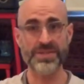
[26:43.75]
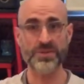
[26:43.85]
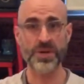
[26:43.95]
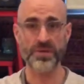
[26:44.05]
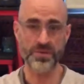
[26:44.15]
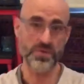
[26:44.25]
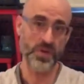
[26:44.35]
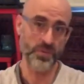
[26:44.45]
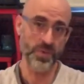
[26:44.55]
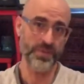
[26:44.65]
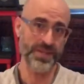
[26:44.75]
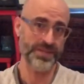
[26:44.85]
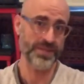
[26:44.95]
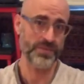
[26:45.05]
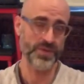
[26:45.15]
and you want to you could repeat
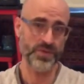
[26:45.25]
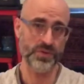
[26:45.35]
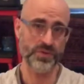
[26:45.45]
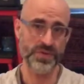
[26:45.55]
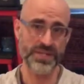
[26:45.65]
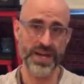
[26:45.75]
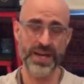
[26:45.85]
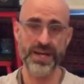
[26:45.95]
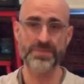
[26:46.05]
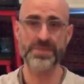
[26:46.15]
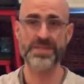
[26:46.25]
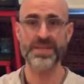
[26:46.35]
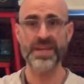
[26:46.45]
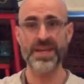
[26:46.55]
this up to two to three times.